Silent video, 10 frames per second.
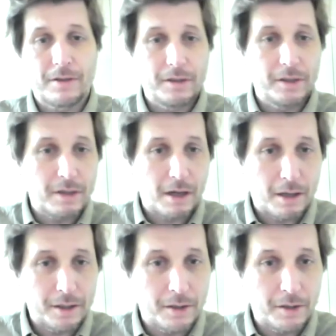These
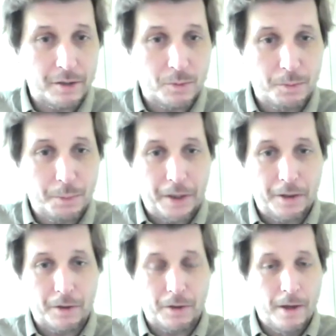are, these would be
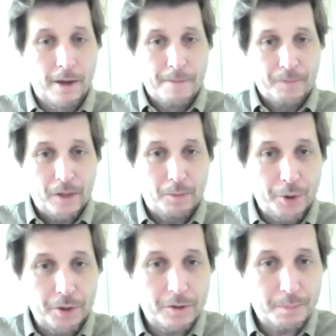your
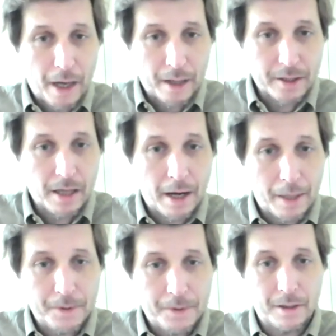Bundesbank
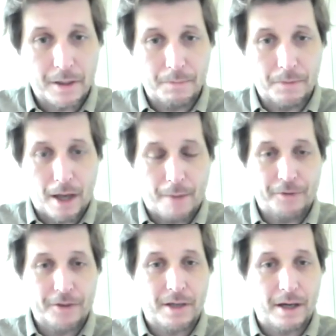types,
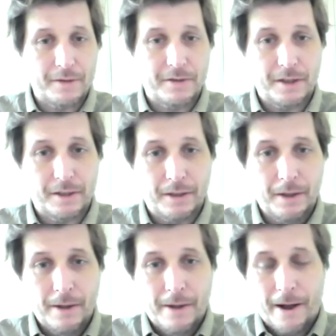
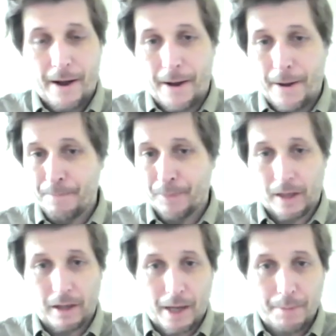emphasizing
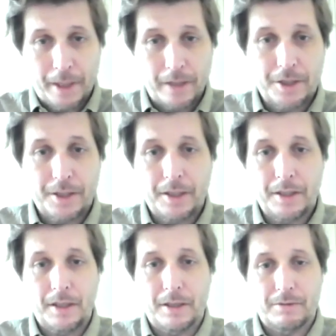
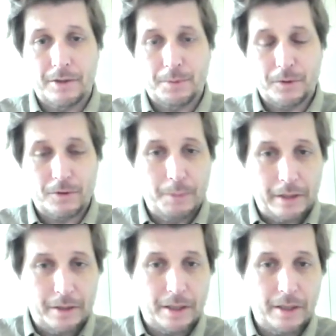liability and
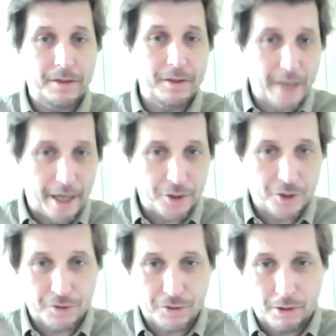responsibility and the
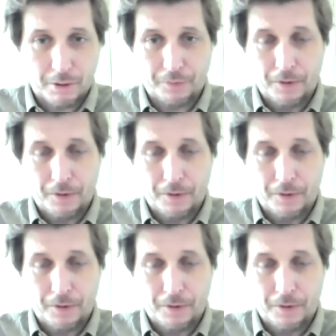dangers of